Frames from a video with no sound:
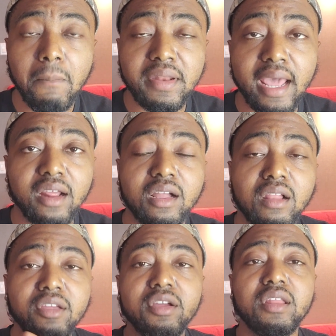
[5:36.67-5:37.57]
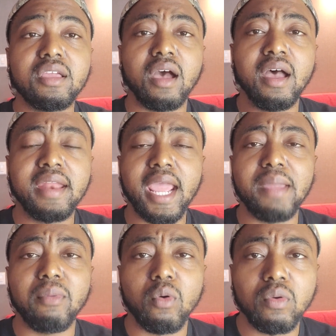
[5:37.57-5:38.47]
That are clearly
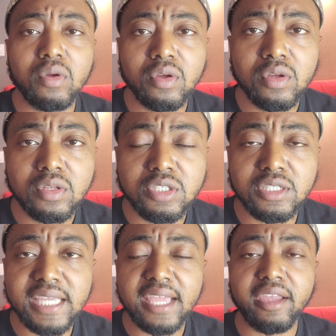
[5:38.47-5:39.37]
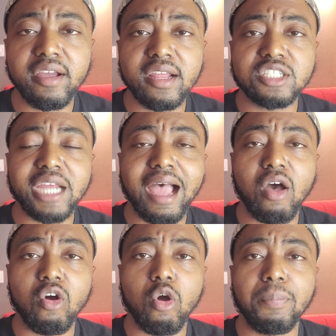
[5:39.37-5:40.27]
unable to take care of their
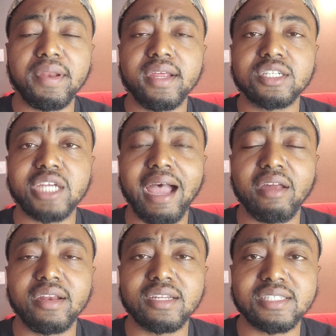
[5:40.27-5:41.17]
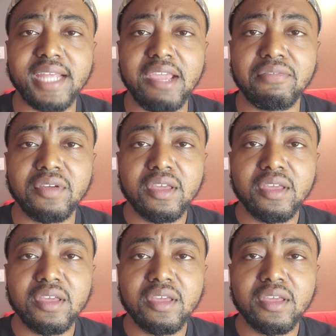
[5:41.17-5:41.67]
child or put their child in a safe,